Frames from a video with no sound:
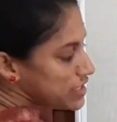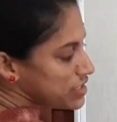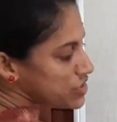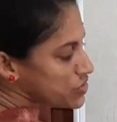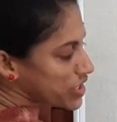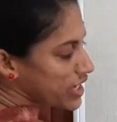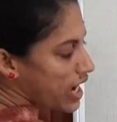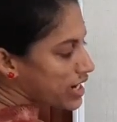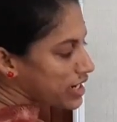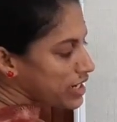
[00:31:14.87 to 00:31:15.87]
This
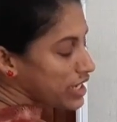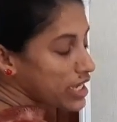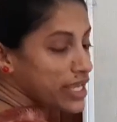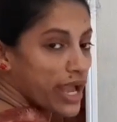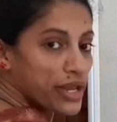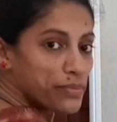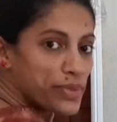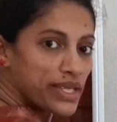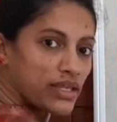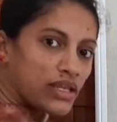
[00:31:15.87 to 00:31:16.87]
tRNA can
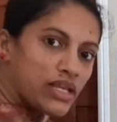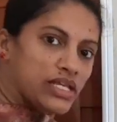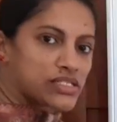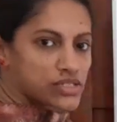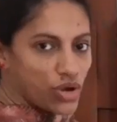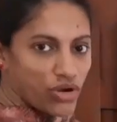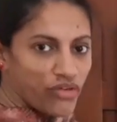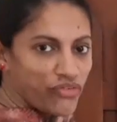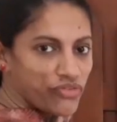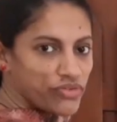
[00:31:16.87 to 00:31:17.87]
be released
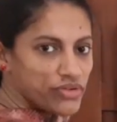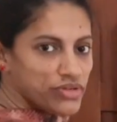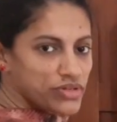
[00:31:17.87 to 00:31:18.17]
off